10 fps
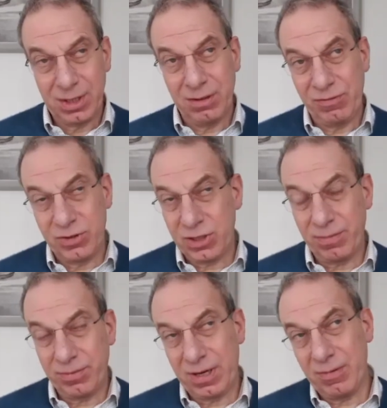But if you
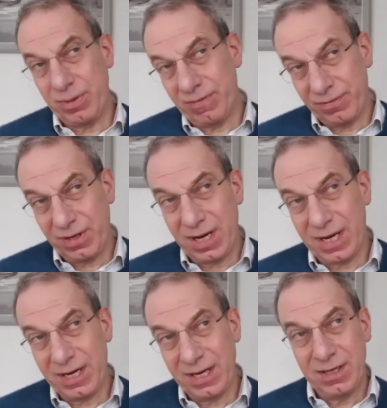stop therapy in
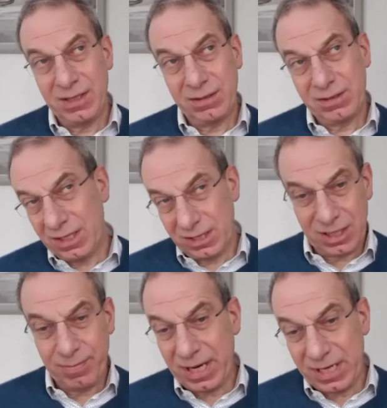flare, then there's
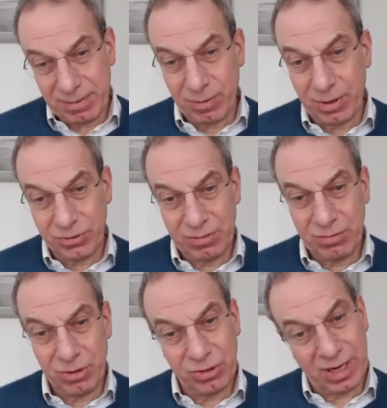a debate about what
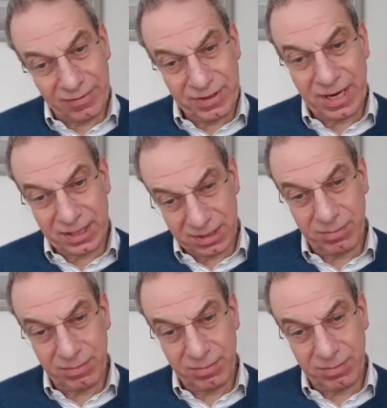treatment you could have next.